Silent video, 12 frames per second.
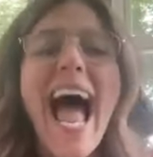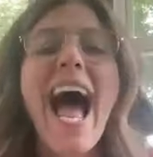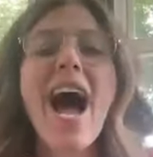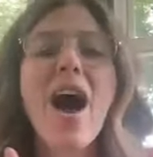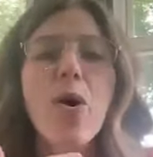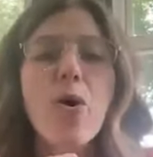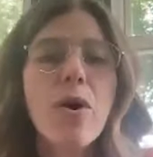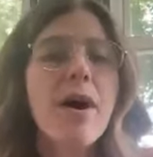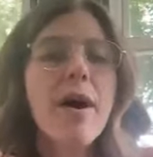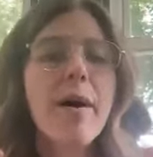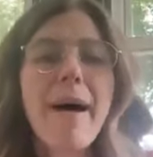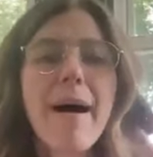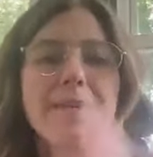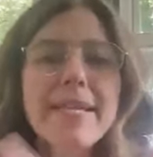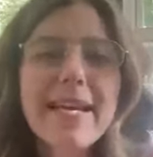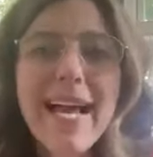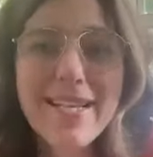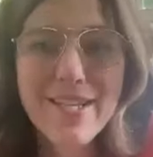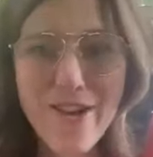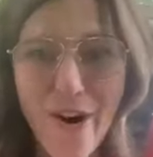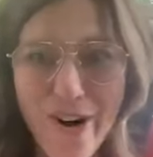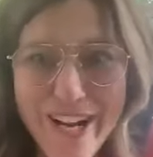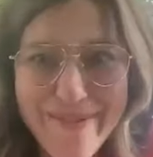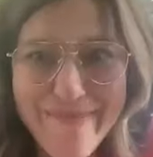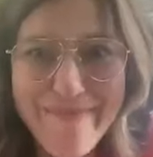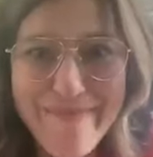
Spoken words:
how Bobsled got started.